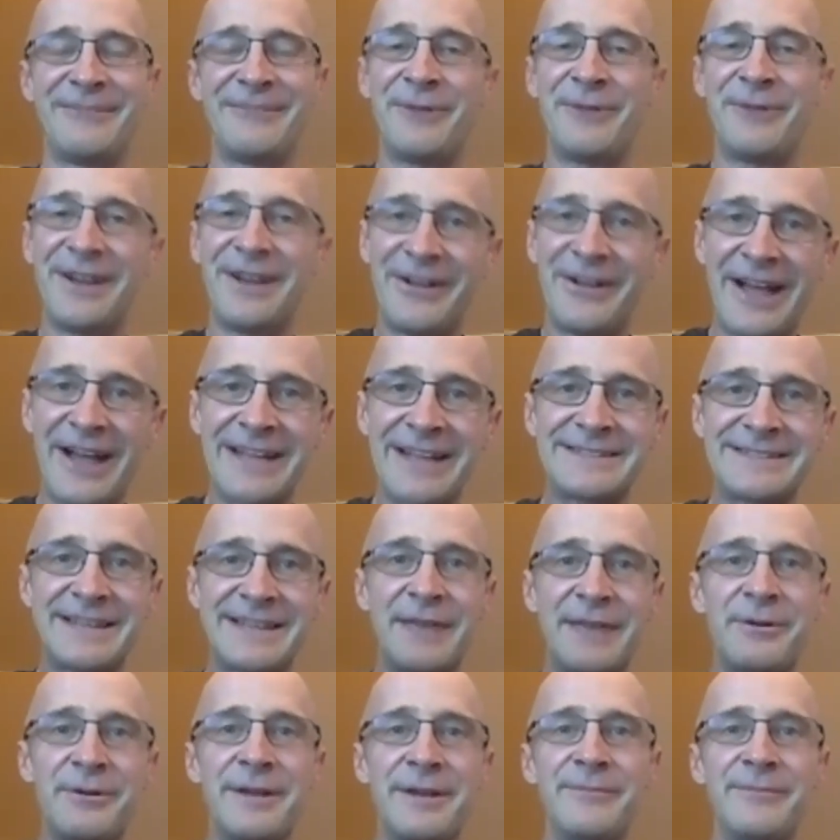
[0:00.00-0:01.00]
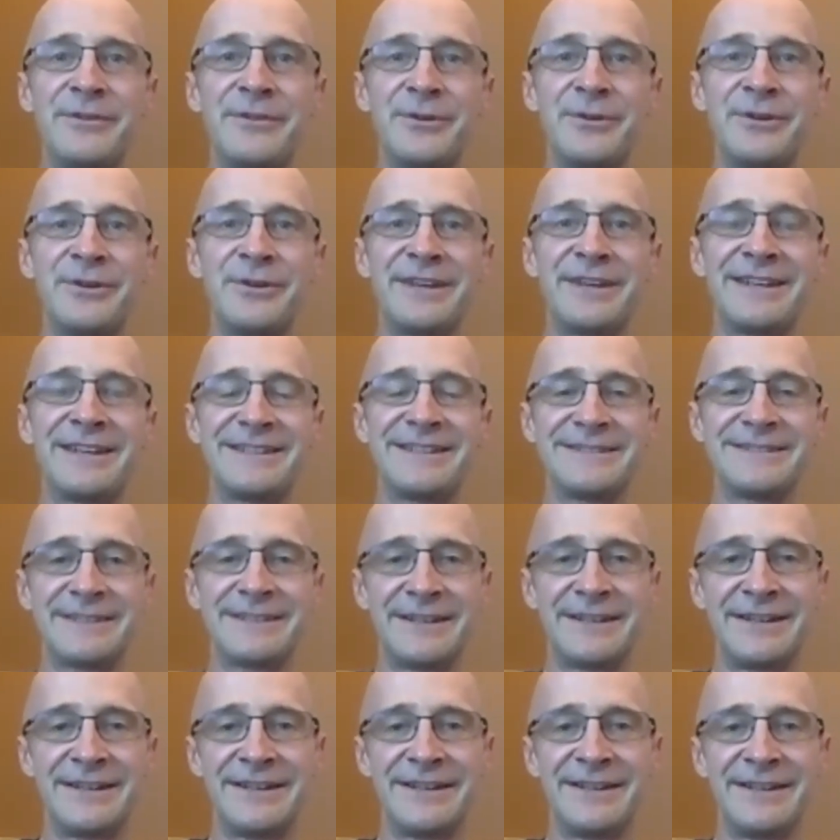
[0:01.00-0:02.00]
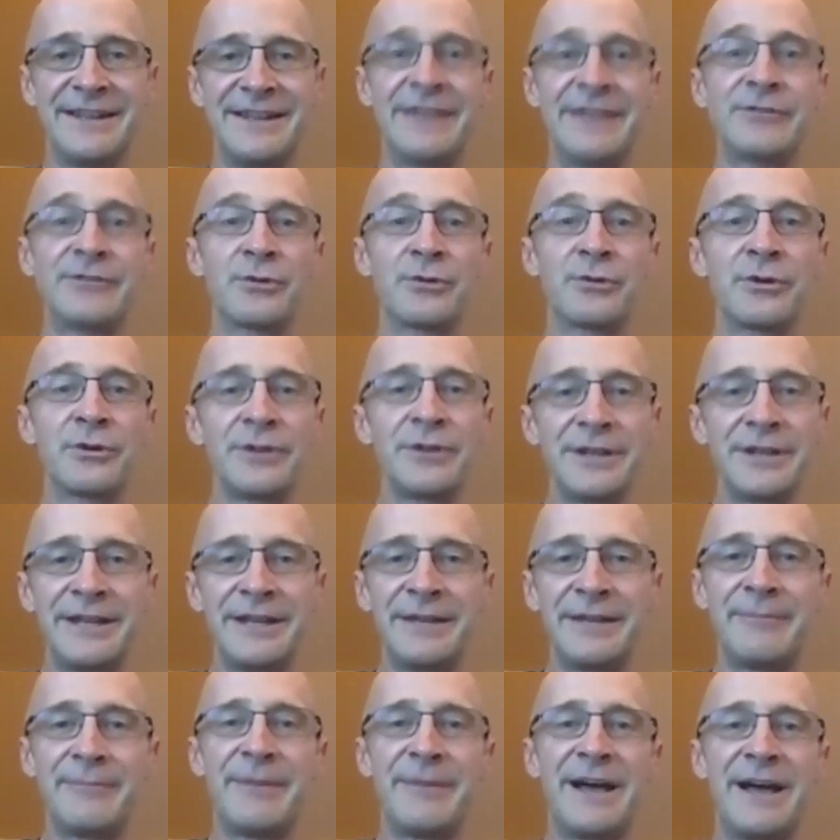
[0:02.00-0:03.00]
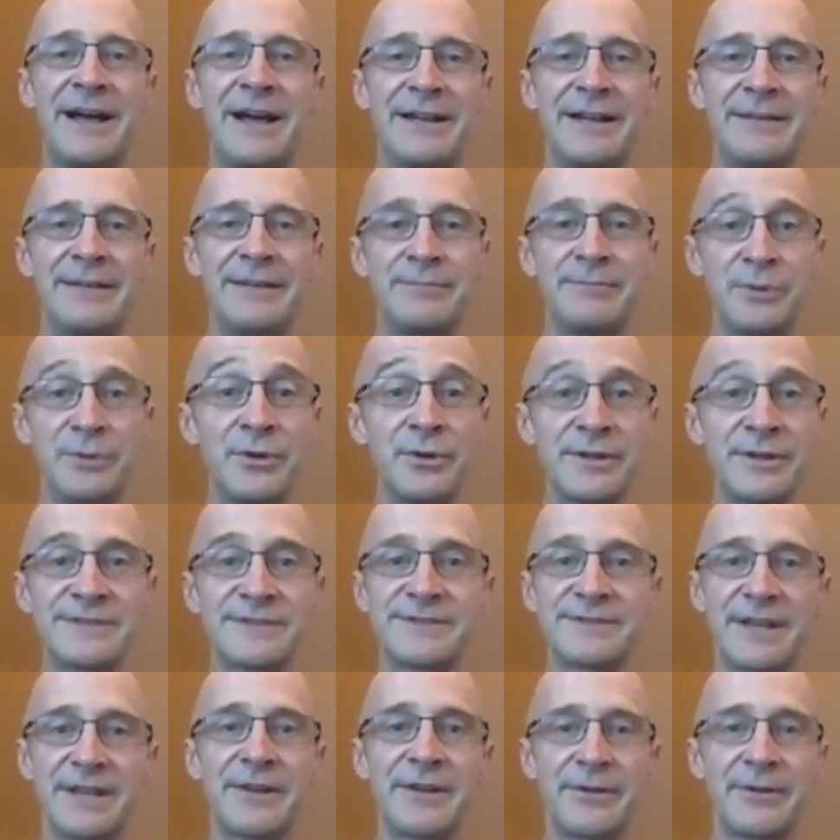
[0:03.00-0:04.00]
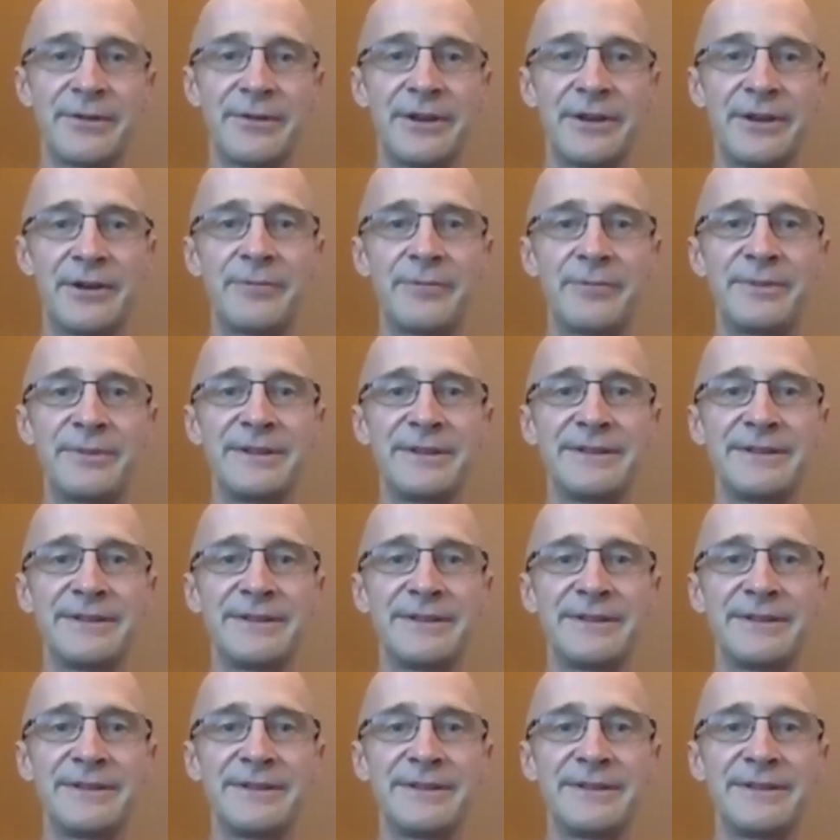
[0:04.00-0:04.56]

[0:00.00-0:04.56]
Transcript: Well, I'd say what I'm doing is integrally embodied Buddhist psychotherapy.